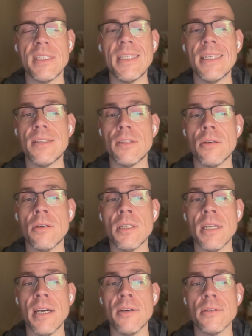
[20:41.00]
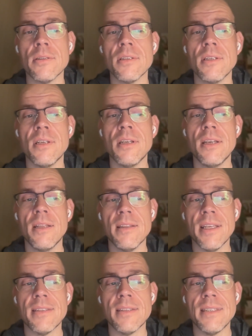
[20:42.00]
it turned out
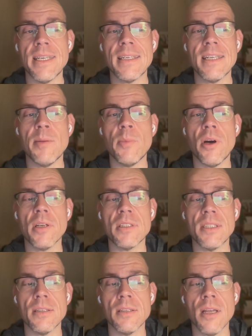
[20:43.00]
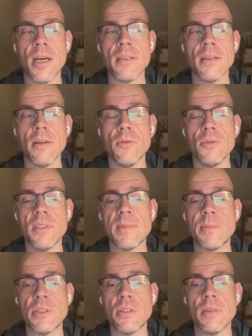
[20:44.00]
that the ticket I bought did not include the
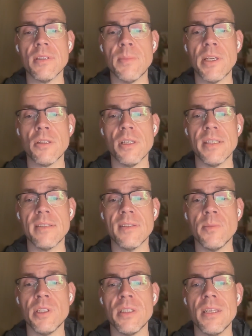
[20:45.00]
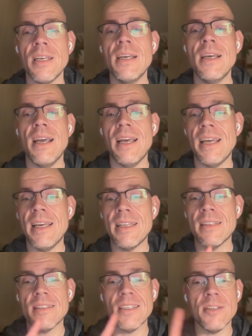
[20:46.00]
special exhibit,
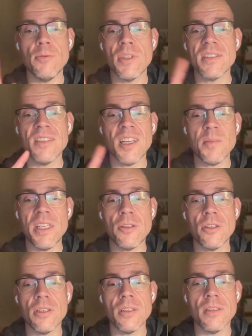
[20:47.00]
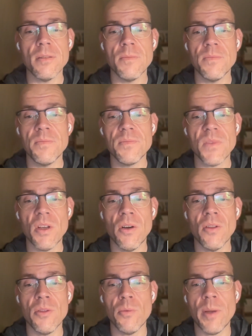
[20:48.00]
and it was not mentioned
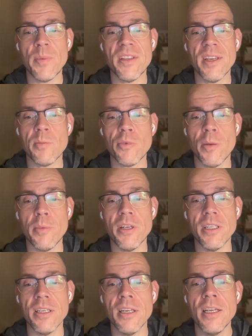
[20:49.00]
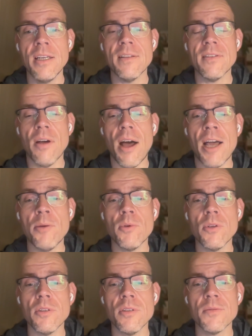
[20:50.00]
on the website properly. So I
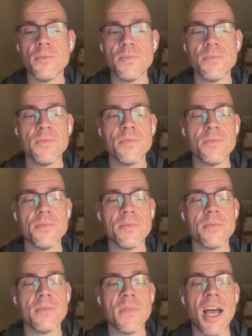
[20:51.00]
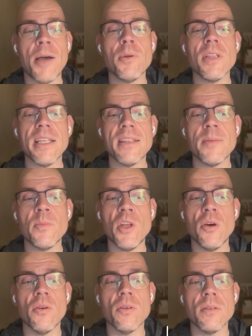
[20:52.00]
will let them
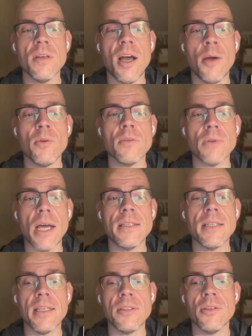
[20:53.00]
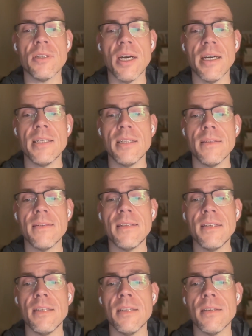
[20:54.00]
know. I will write Get Your Guide and
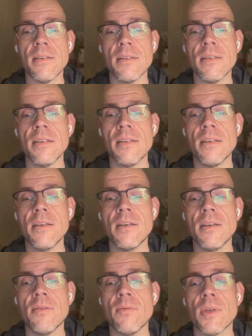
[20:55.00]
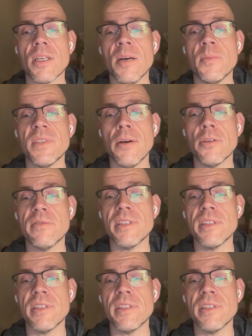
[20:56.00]
see what comes out of